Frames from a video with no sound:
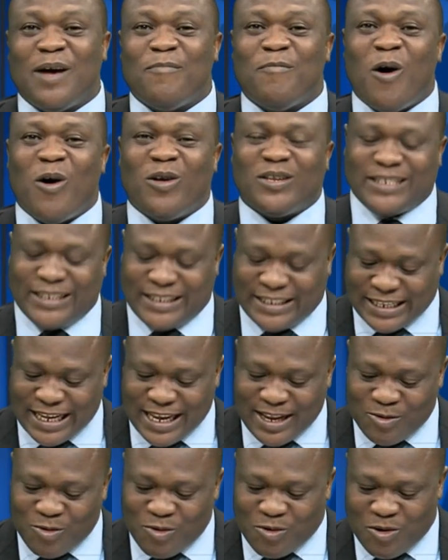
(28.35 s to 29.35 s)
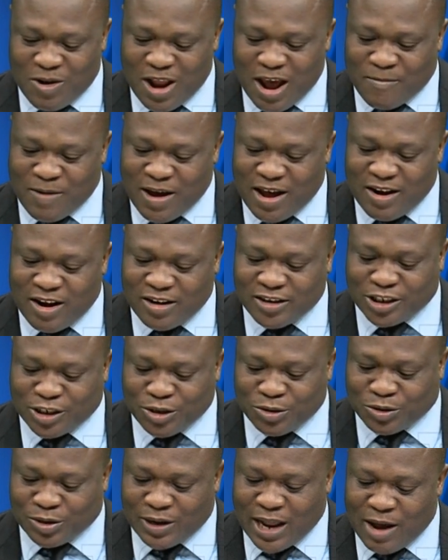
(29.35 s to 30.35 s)
I'm Austin Okonaka, and on the
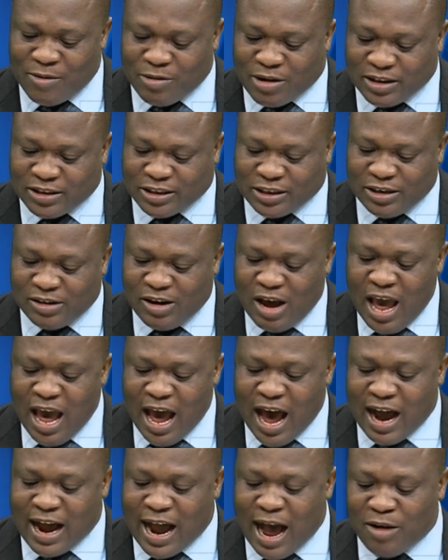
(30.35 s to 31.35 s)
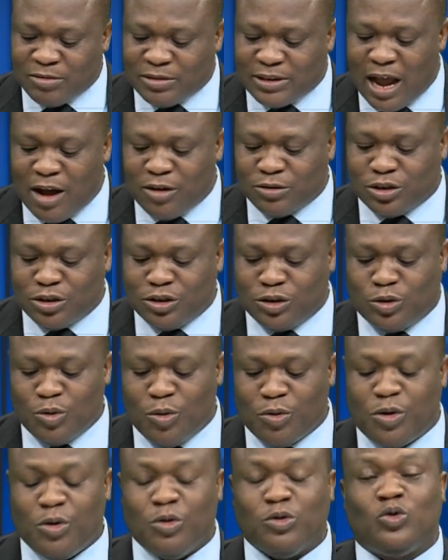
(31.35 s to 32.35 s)
show tonight, we'll continue our countdown to the
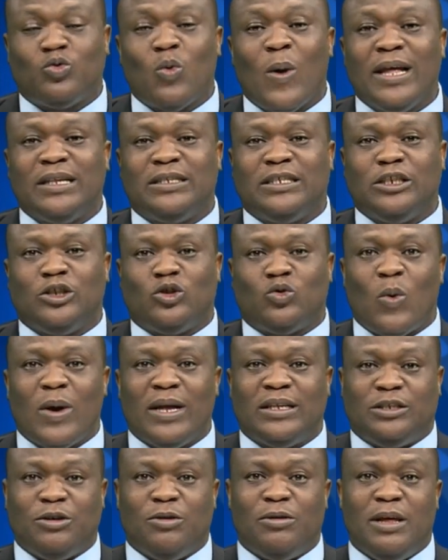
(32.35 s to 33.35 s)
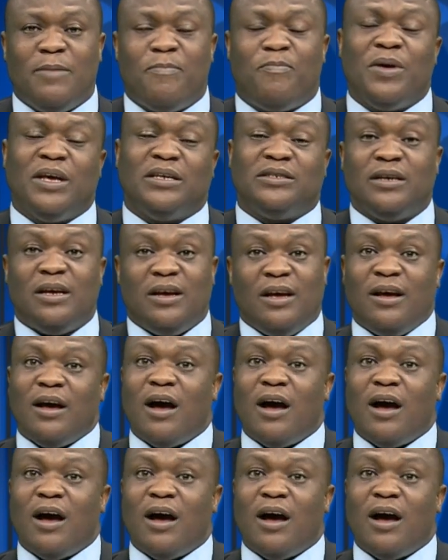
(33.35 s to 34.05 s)
Tokyo 2020 Olympics.